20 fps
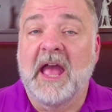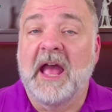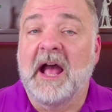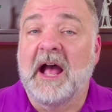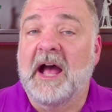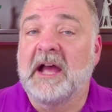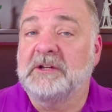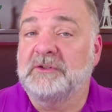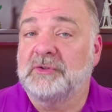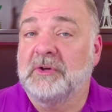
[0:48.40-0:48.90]

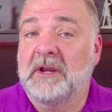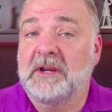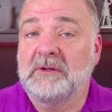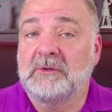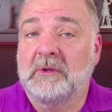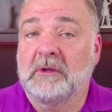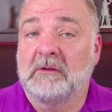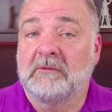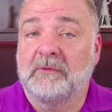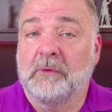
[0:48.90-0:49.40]
I try
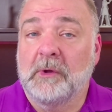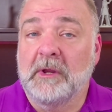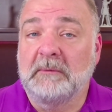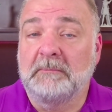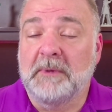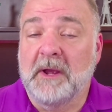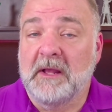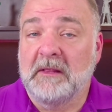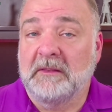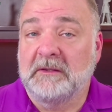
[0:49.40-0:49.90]
to
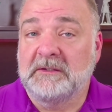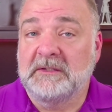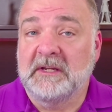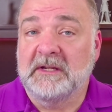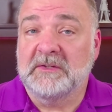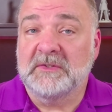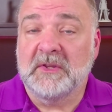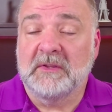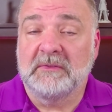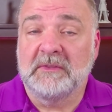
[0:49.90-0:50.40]
avoid
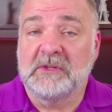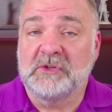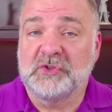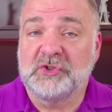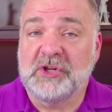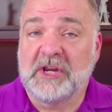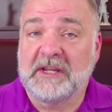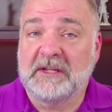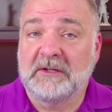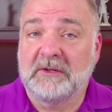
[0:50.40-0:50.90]
politics on this
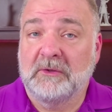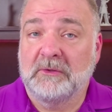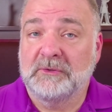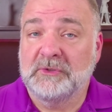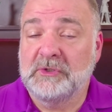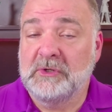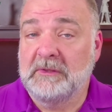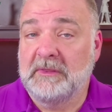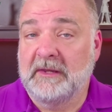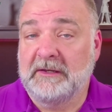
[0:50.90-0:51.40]
channel
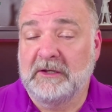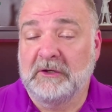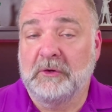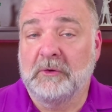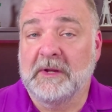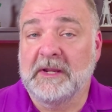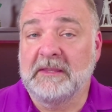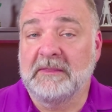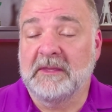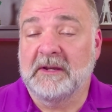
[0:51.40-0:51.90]
to the
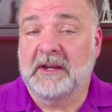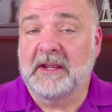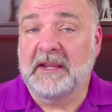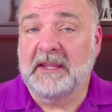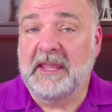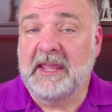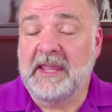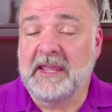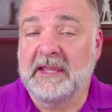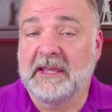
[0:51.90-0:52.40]
degree that I
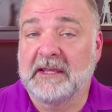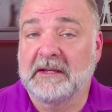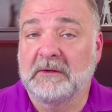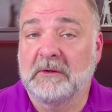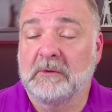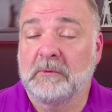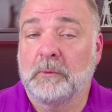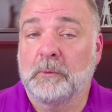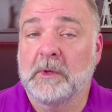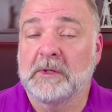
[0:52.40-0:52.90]

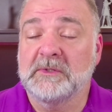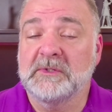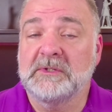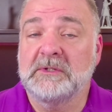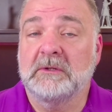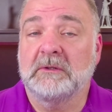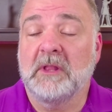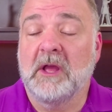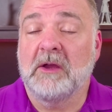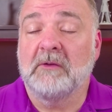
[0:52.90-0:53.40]
can, while
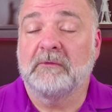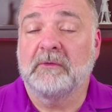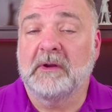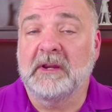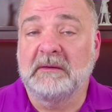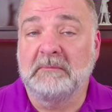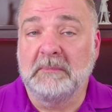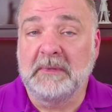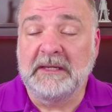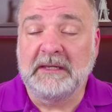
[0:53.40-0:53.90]
still
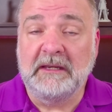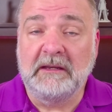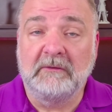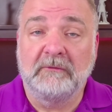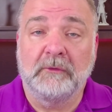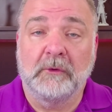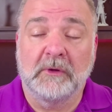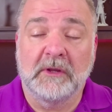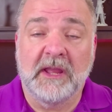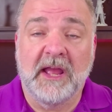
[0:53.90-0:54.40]
offering
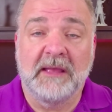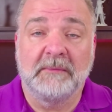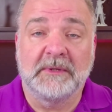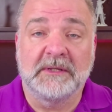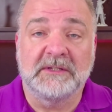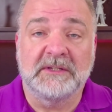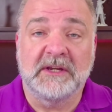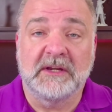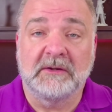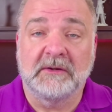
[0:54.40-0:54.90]
meaningful
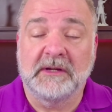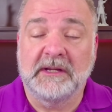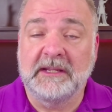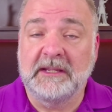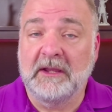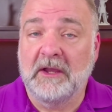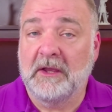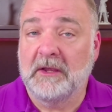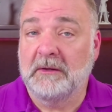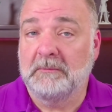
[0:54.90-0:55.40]

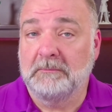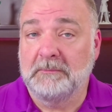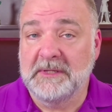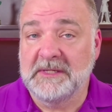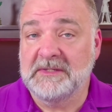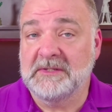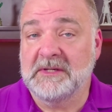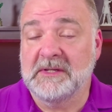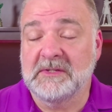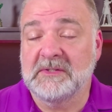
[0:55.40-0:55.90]
commentary on
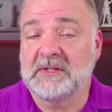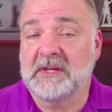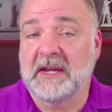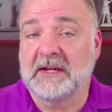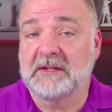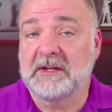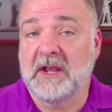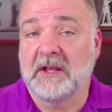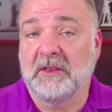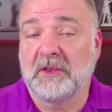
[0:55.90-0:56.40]
business,
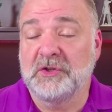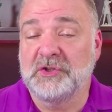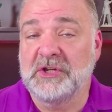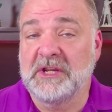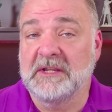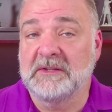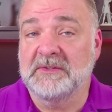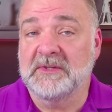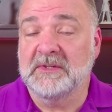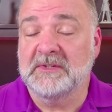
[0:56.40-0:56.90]

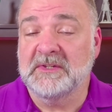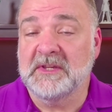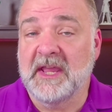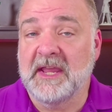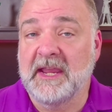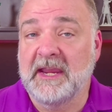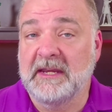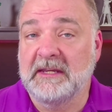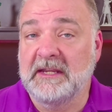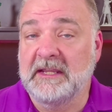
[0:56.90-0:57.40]
technology, and
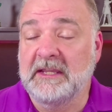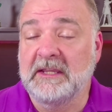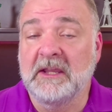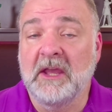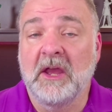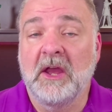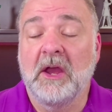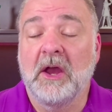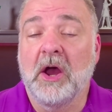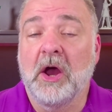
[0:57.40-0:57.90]
society,
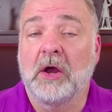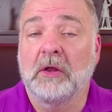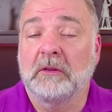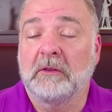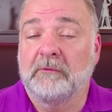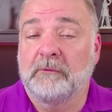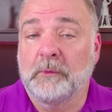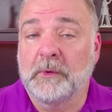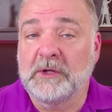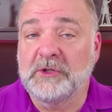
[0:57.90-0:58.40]
all
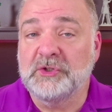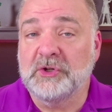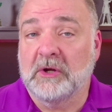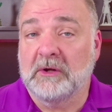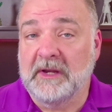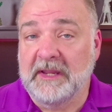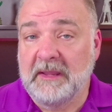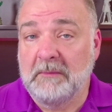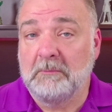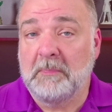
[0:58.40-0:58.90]
of which
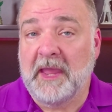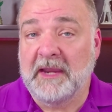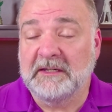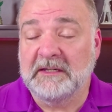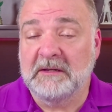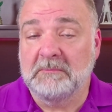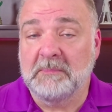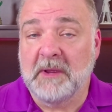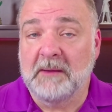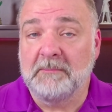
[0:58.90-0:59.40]
are
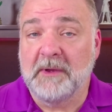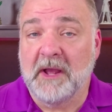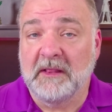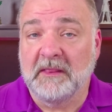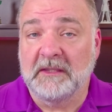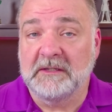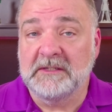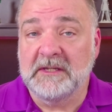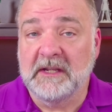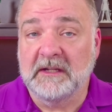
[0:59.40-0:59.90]
impacted by
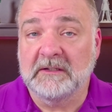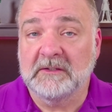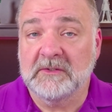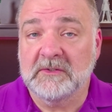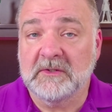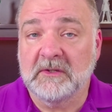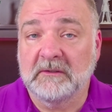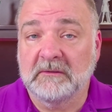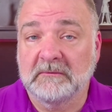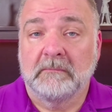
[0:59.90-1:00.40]

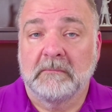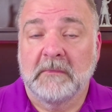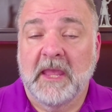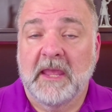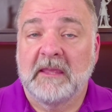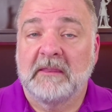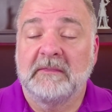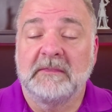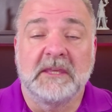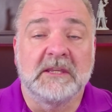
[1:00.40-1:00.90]
politics.
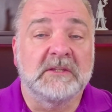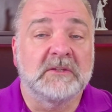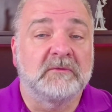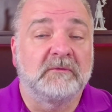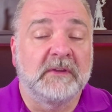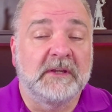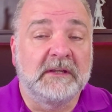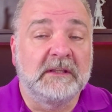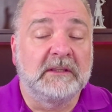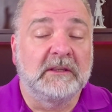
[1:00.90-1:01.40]
This
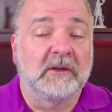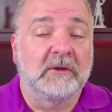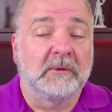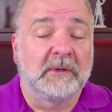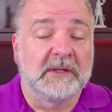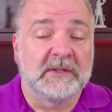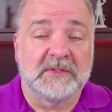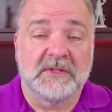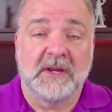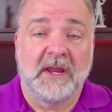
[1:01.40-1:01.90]
video
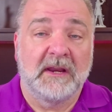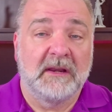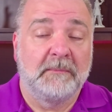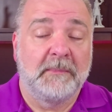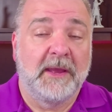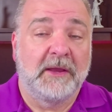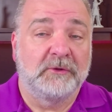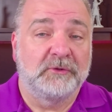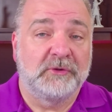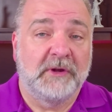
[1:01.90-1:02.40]
is not
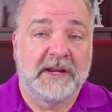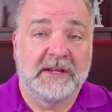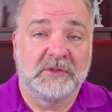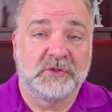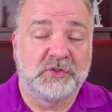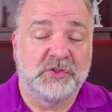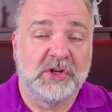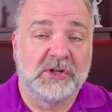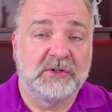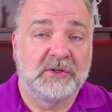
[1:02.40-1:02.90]
about
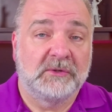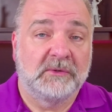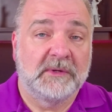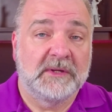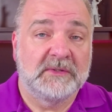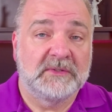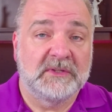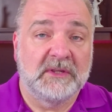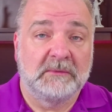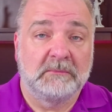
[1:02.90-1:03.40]

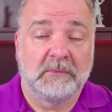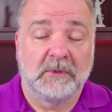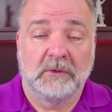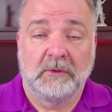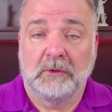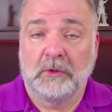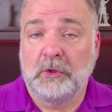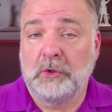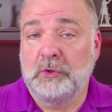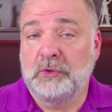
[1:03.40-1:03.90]
transgenderism,
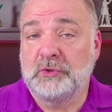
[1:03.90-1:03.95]
who